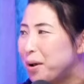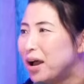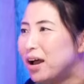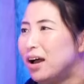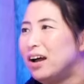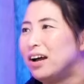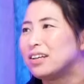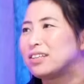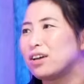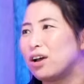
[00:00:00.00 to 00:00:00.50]
like
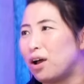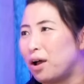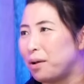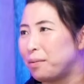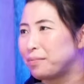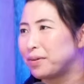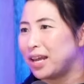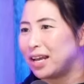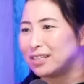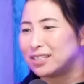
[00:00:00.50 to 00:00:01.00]

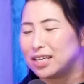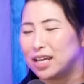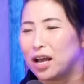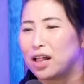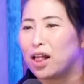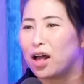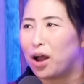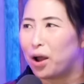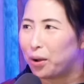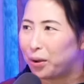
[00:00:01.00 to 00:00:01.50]
Tom
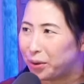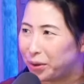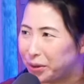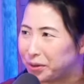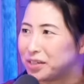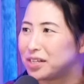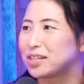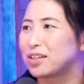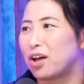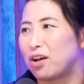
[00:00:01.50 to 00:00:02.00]
Casiello, who
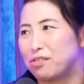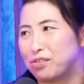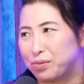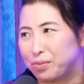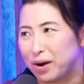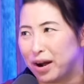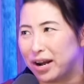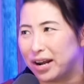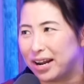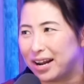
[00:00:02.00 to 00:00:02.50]
did a lot of the
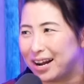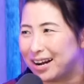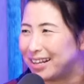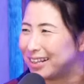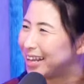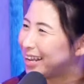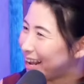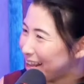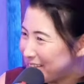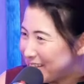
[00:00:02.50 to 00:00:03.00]
writing on it,
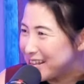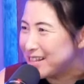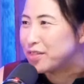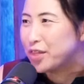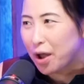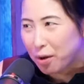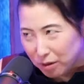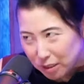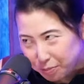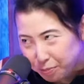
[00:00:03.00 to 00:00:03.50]
like I think
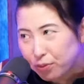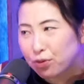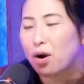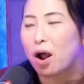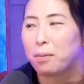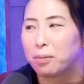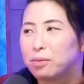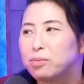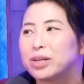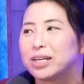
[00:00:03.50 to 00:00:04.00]
that was
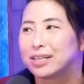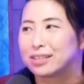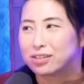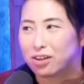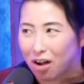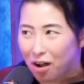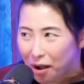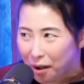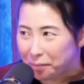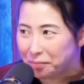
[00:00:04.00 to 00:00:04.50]
probably a
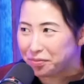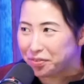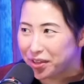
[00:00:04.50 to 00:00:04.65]
Tom